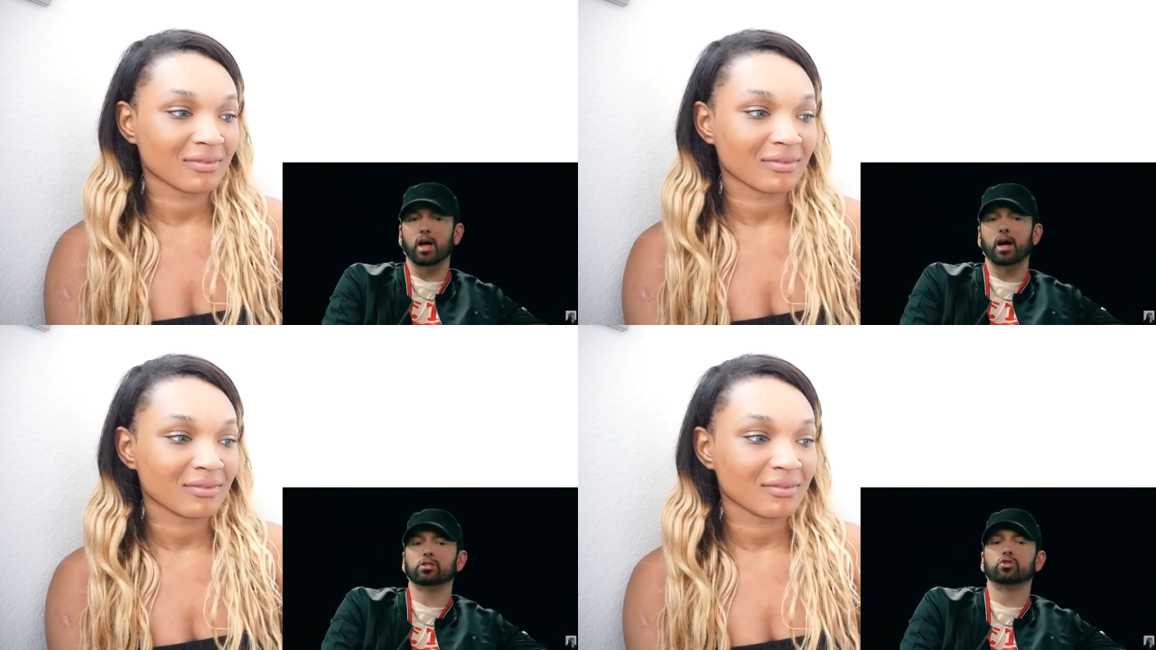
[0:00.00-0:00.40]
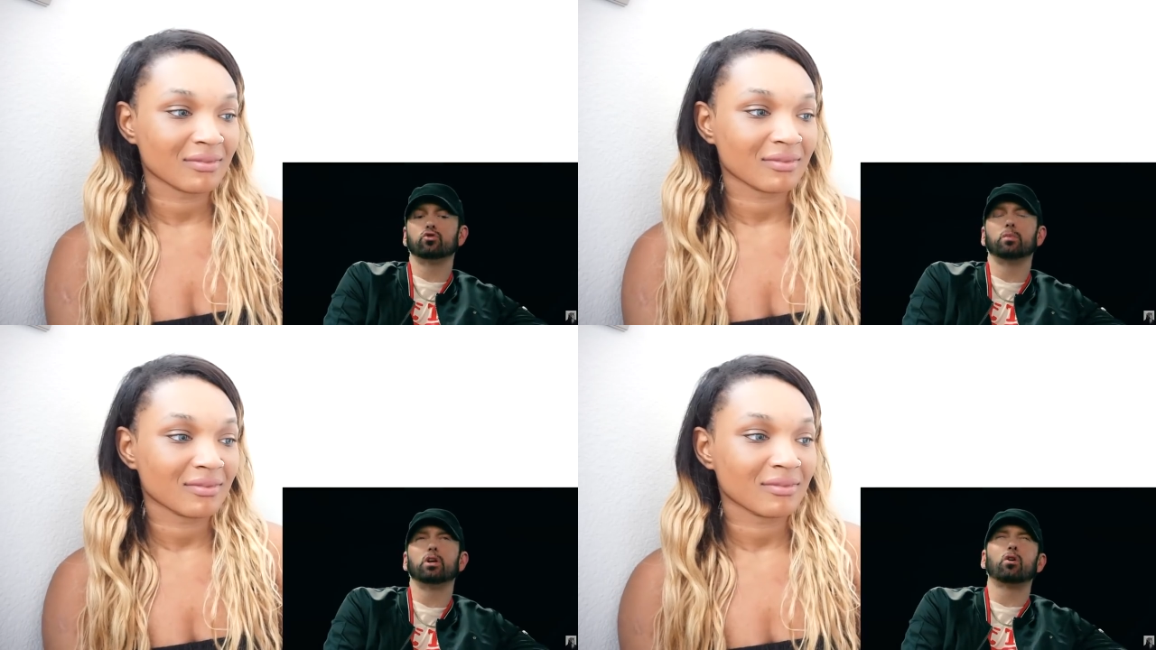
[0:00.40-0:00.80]
Speaker 1: a good
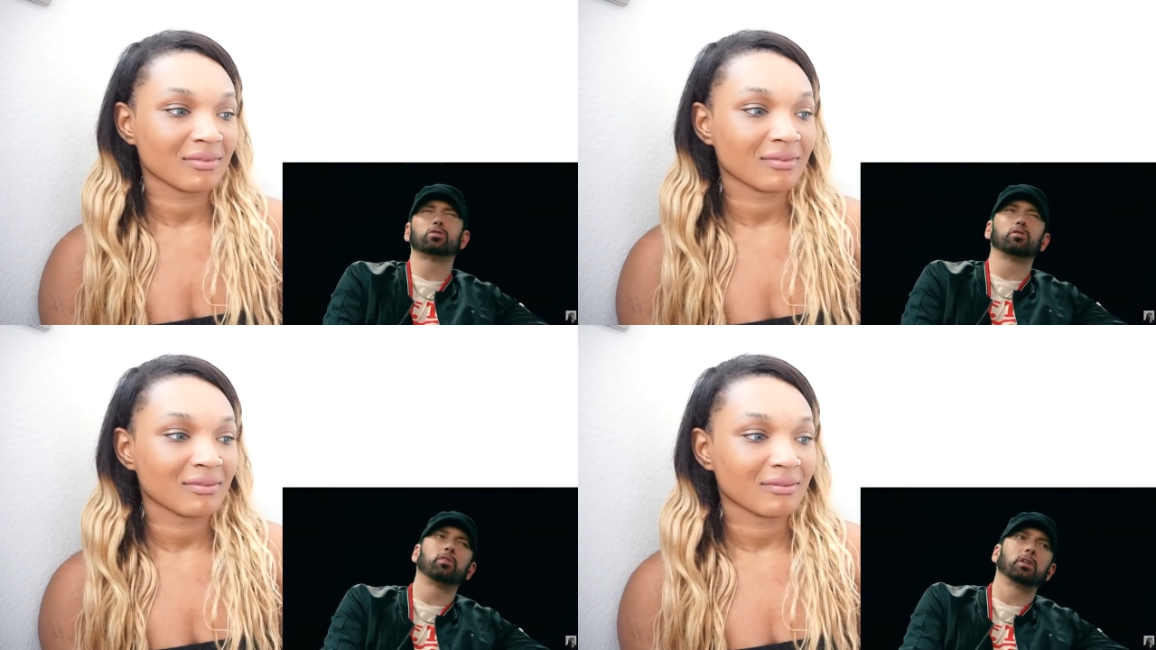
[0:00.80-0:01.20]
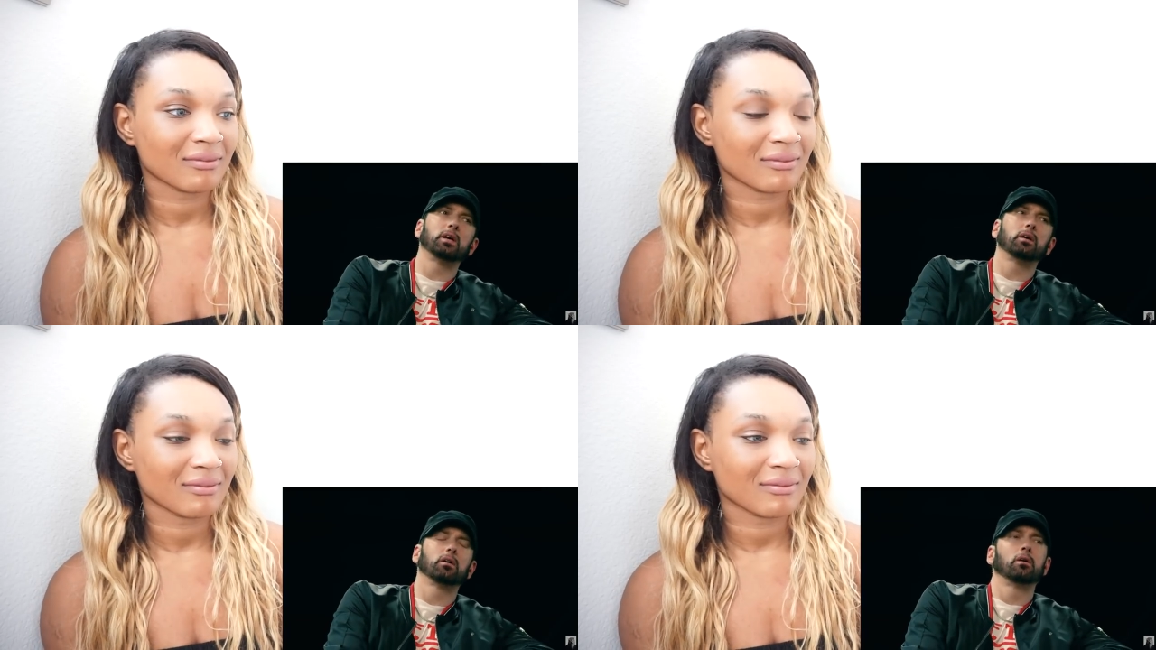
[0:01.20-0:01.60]
reaction to him, and he also
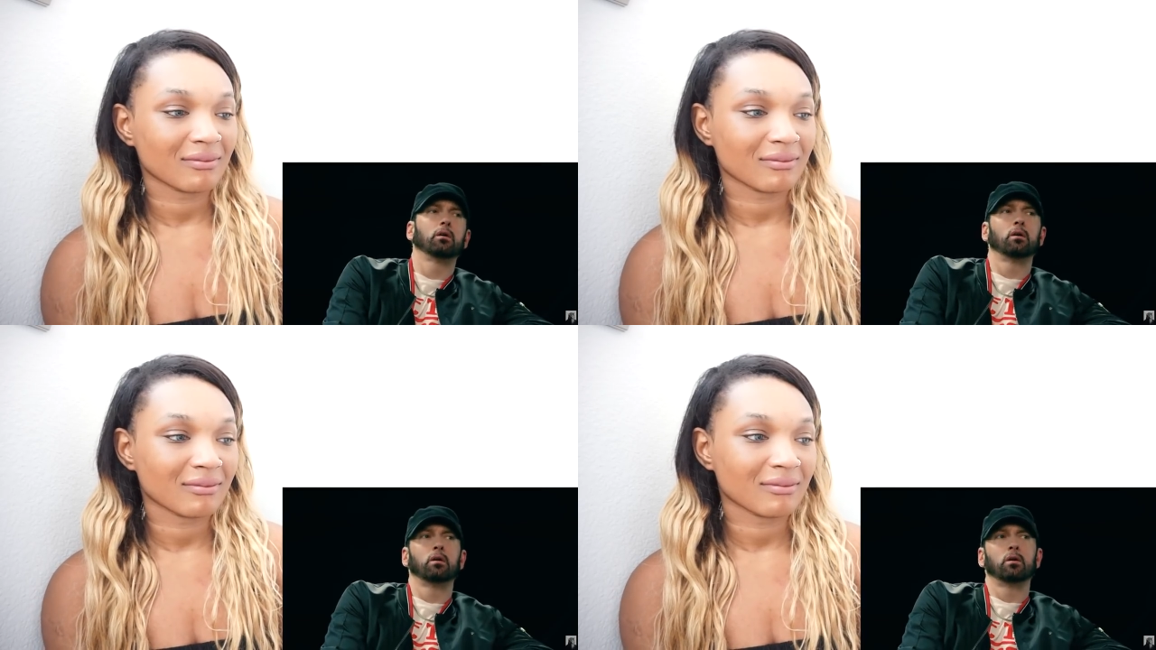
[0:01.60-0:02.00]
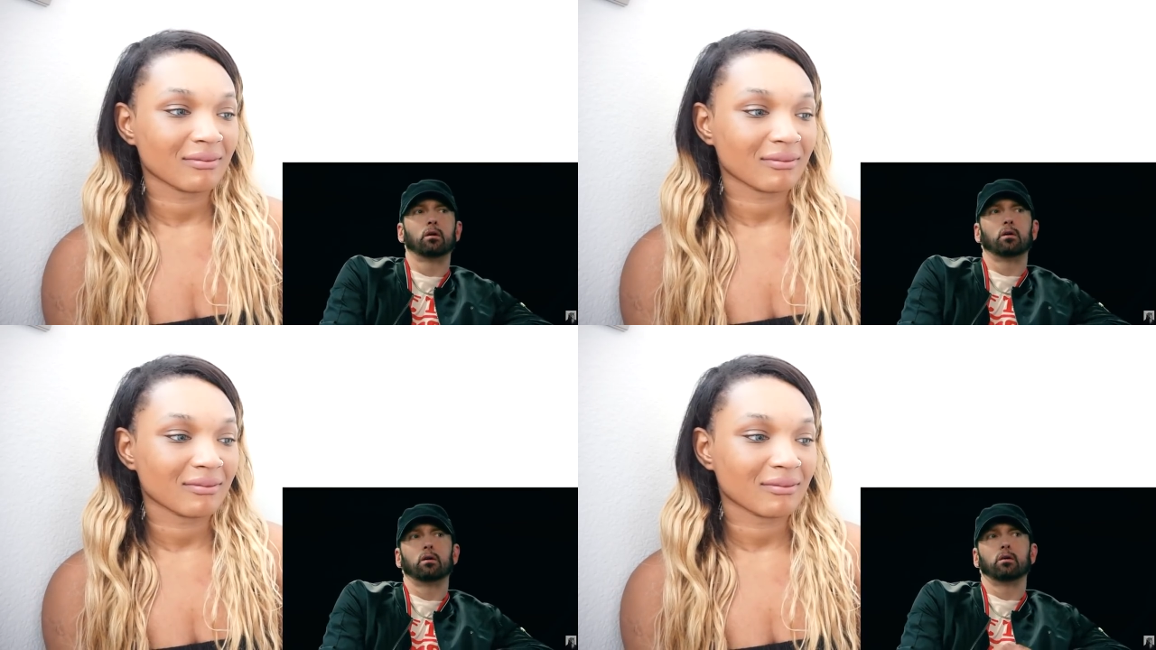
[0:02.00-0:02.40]
felt like
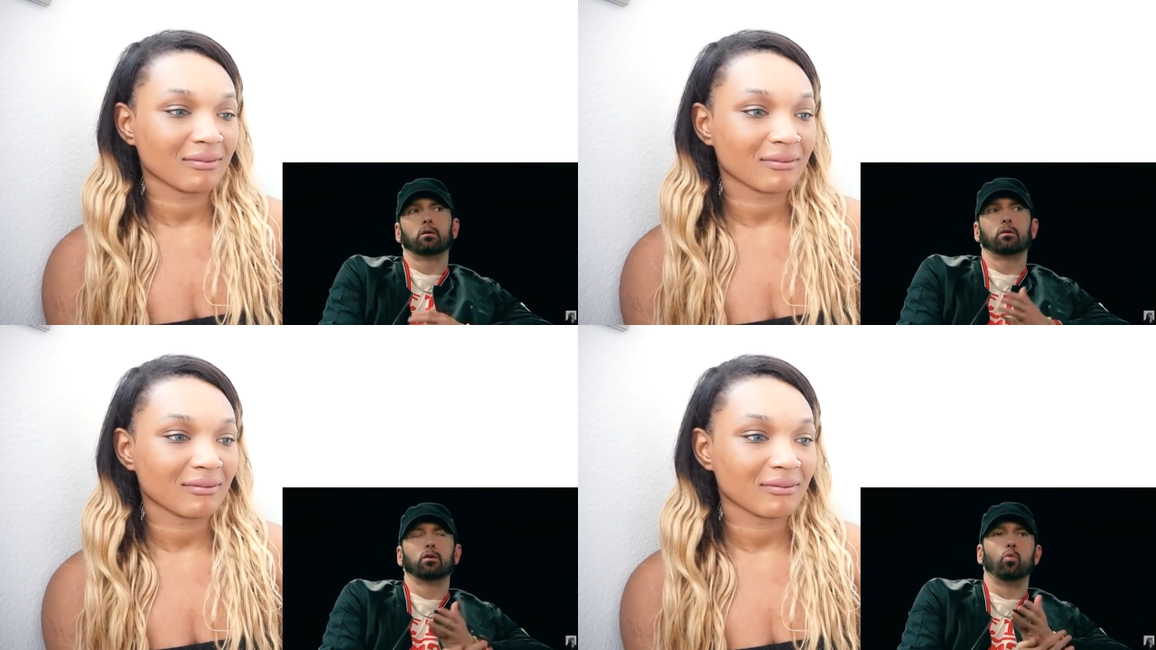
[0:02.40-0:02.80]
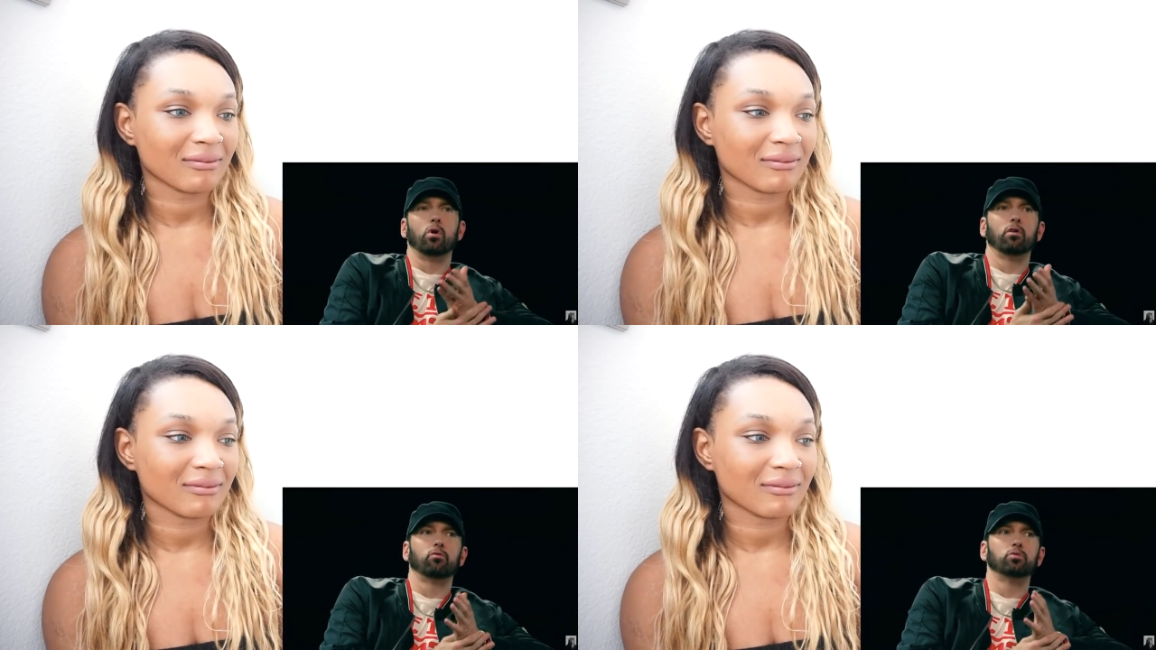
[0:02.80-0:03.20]

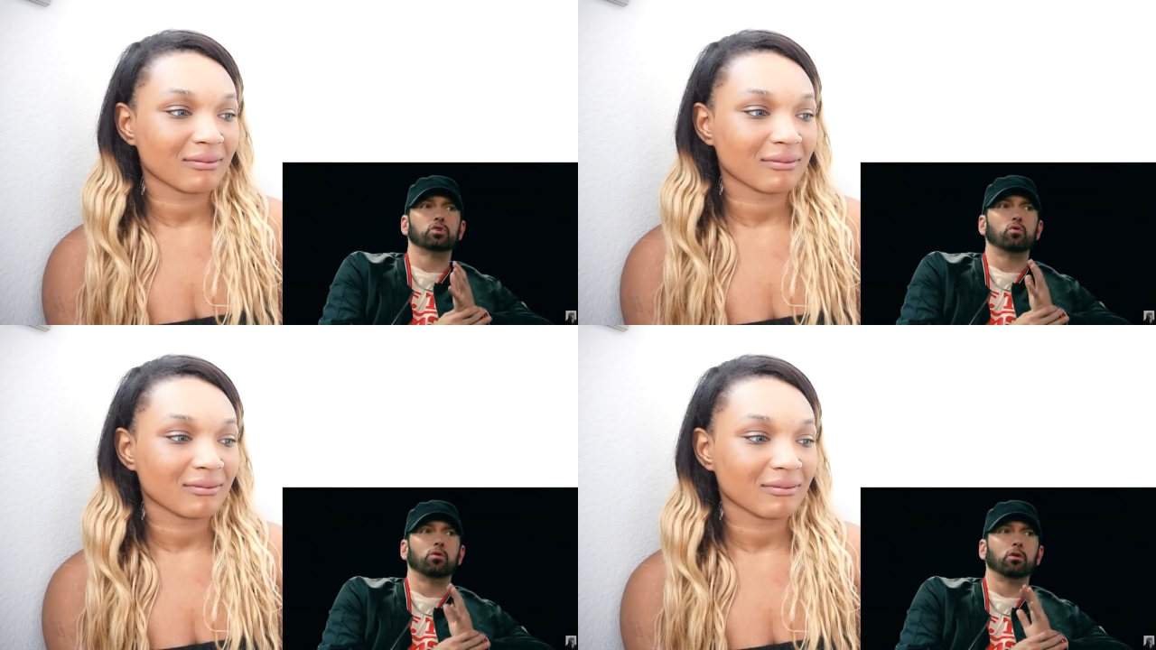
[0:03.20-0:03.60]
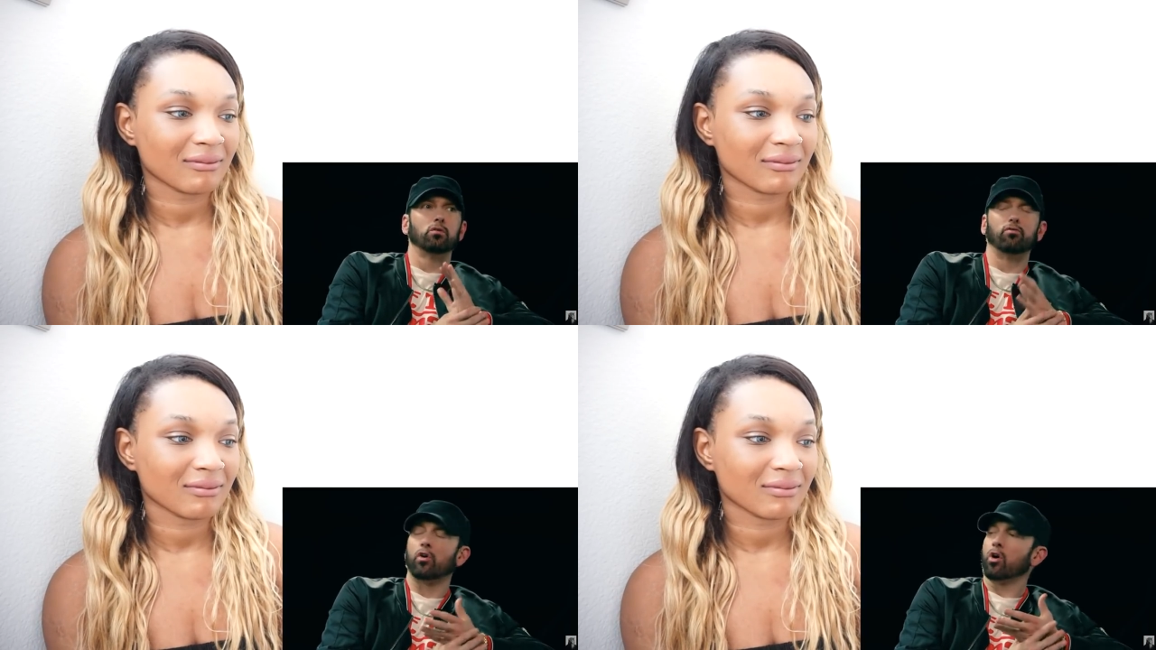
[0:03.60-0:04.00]
one of them was going
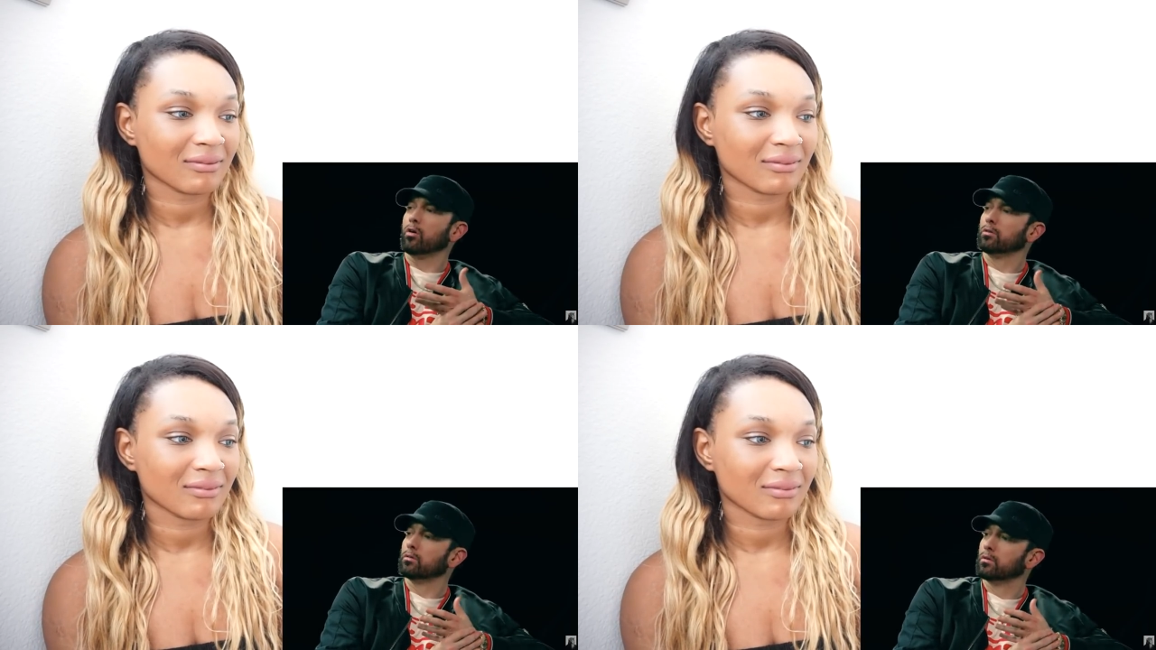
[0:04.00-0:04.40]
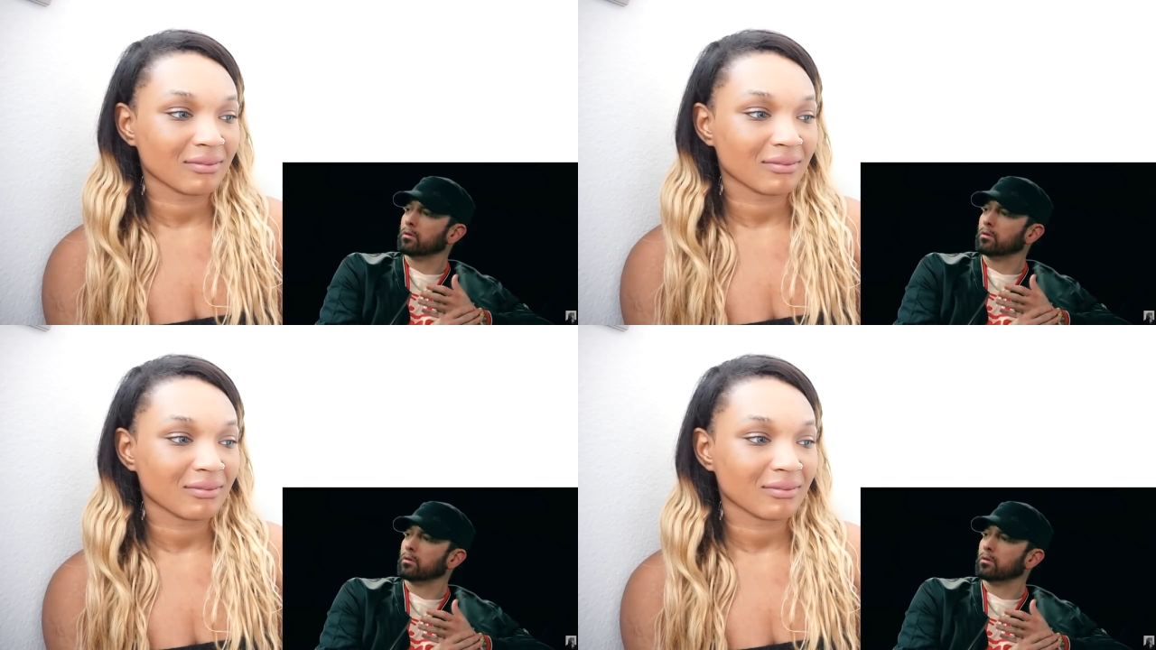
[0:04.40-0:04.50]
a little far.